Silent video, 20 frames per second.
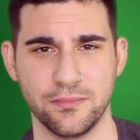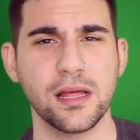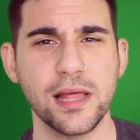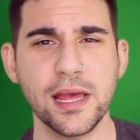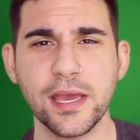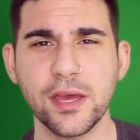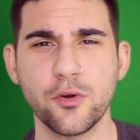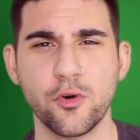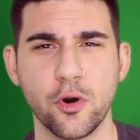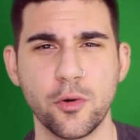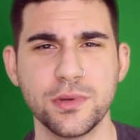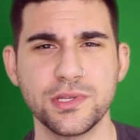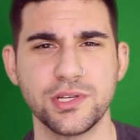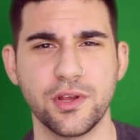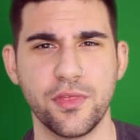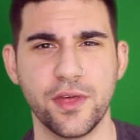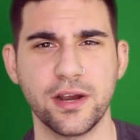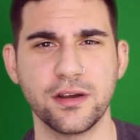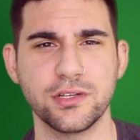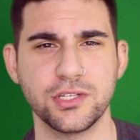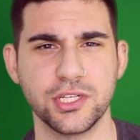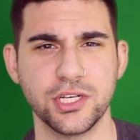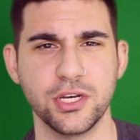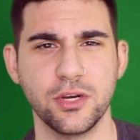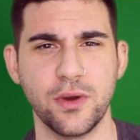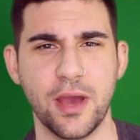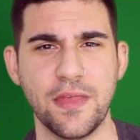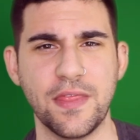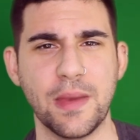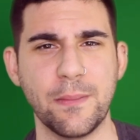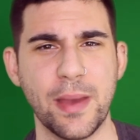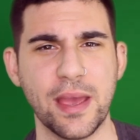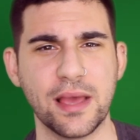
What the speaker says: Clank and Orbis are there too, and they